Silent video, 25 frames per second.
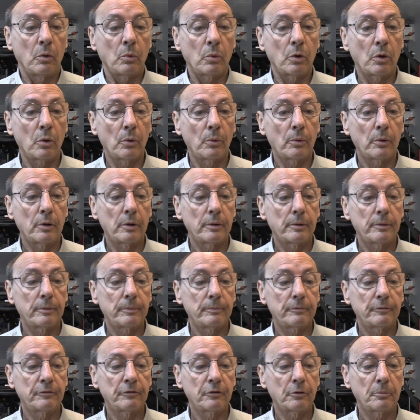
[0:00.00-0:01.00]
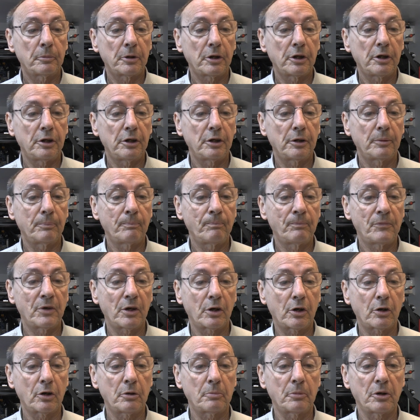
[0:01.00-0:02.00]
Well, from a
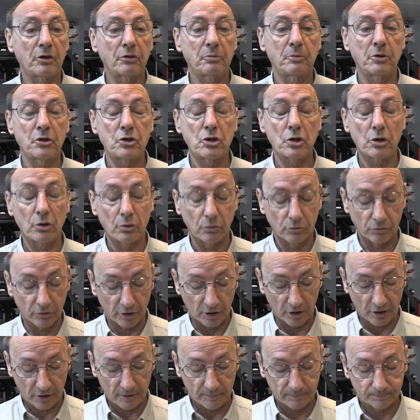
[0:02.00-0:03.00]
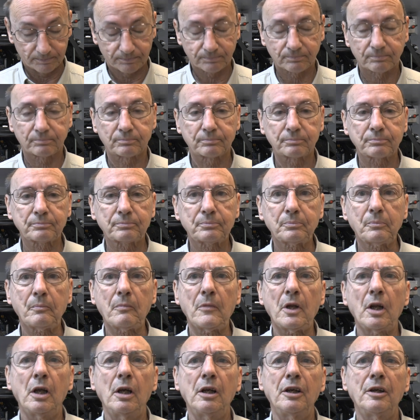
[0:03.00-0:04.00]
it kind of makes me chuckle, really.
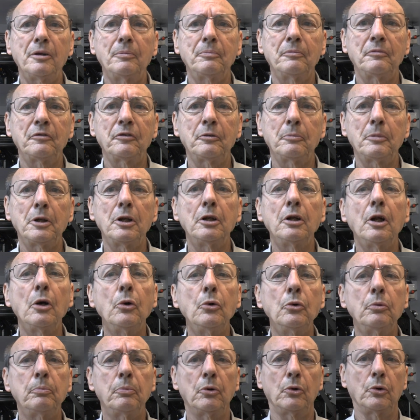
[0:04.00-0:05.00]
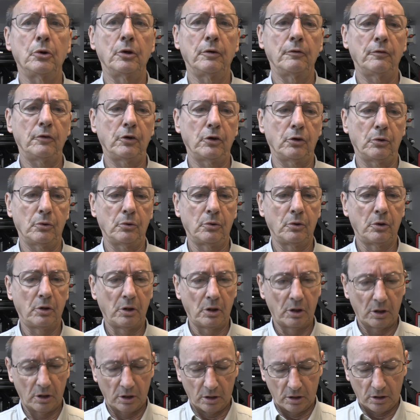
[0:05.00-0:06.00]
From a load point of view,
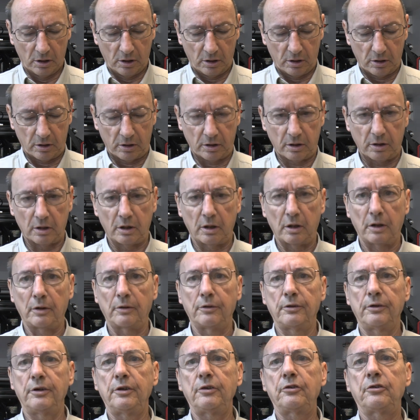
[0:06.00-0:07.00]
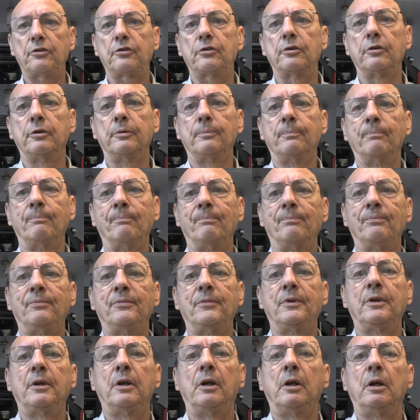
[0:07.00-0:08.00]
this
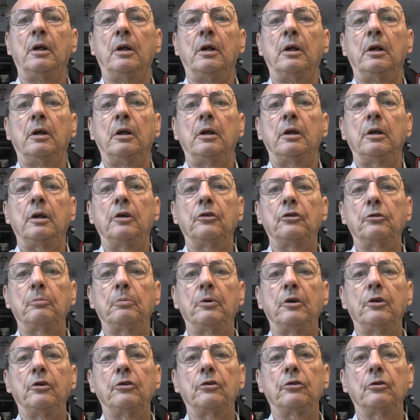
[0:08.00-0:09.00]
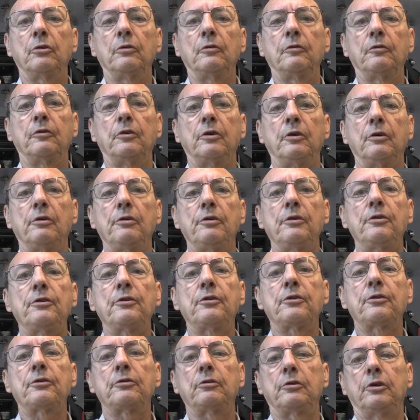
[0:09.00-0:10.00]
is a piece of
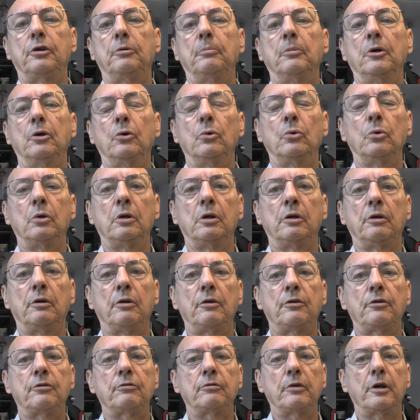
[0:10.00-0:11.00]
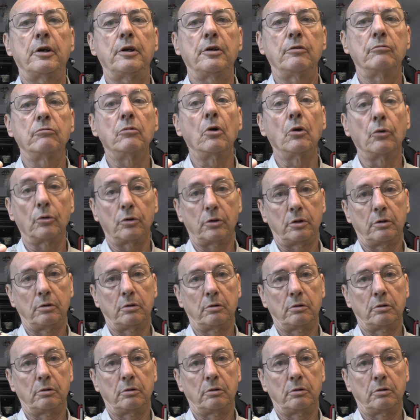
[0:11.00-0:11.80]
3 mil threaded rod,